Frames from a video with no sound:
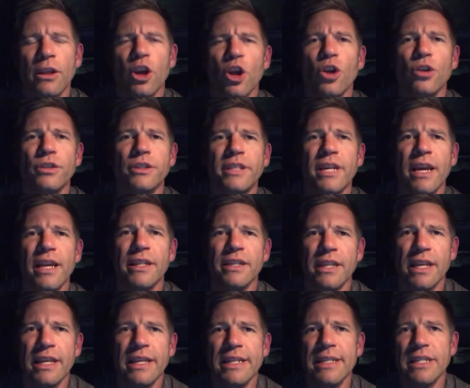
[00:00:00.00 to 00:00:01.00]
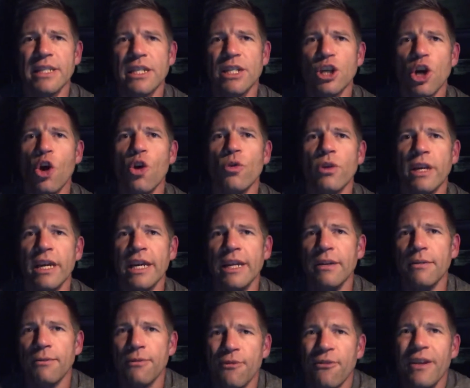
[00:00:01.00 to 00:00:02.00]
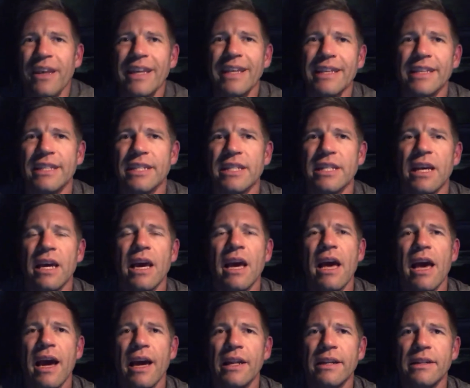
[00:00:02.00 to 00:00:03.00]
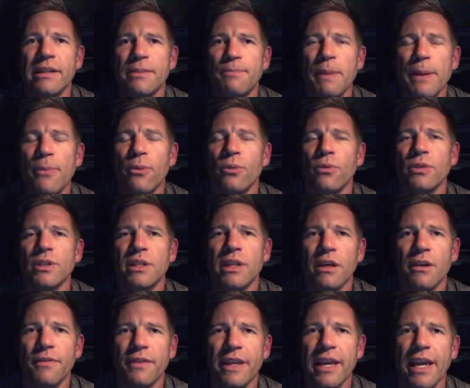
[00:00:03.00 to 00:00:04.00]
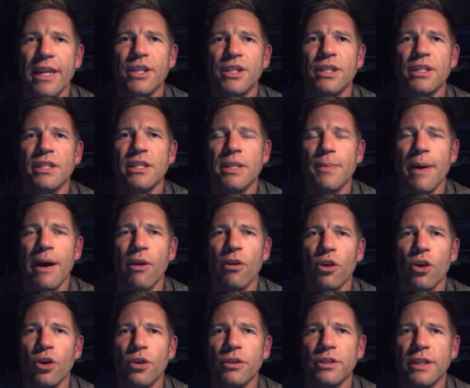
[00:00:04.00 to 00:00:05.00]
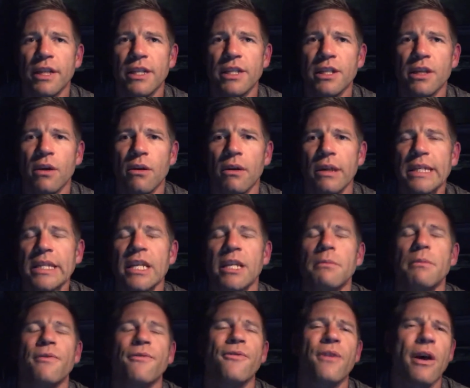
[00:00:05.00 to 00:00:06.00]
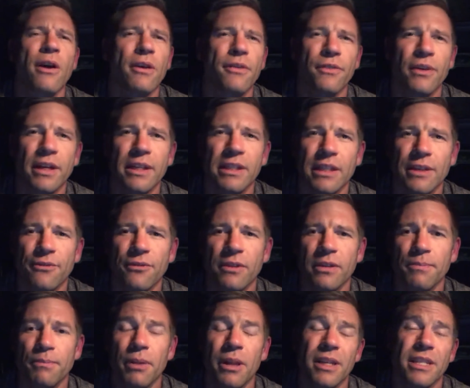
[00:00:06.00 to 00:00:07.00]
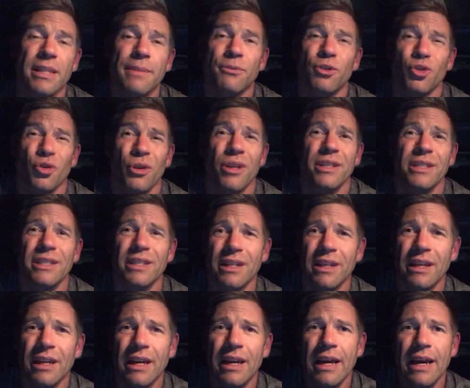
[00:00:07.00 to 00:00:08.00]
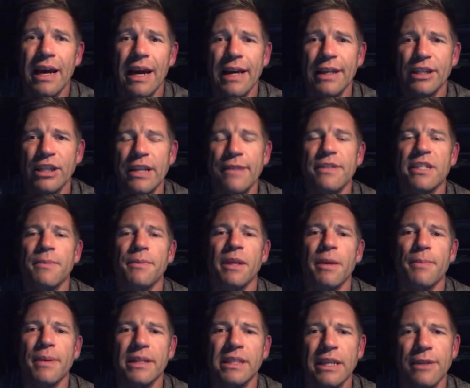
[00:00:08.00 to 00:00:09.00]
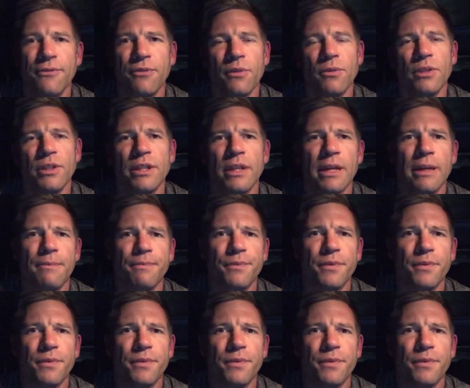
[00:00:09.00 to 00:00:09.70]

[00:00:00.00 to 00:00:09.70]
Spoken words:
content is shown in feeds and people's notifications about the content. So it's going to be very, very different. Plus, I'm trying to achieve something a bit different